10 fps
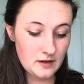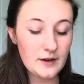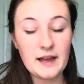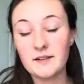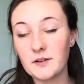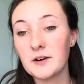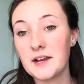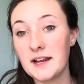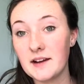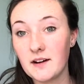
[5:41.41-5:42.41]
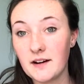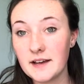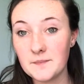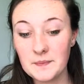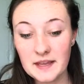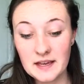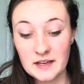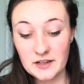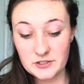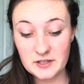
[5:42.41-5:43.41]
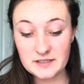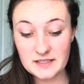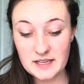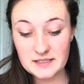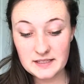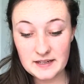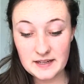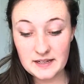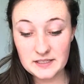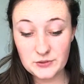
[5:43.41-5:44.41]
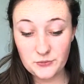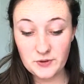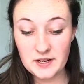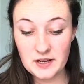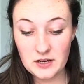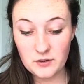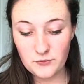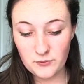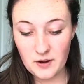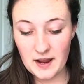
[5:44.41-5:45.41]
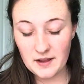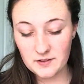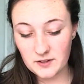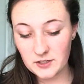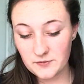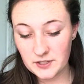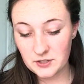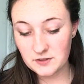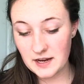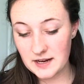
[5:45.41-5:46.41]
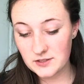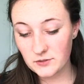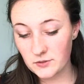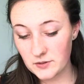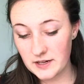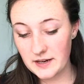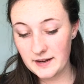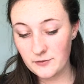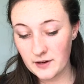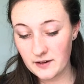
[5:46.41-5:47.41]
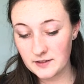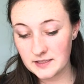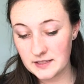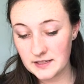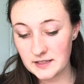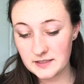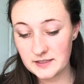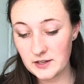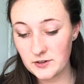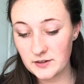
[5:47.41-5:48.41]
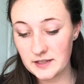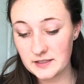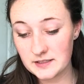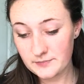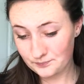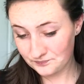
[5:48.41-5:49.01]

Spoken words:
Oh yeah, organic cotton. So it says that it is free of rayon, artificial dyes, chlorine, fragrances, deodorants,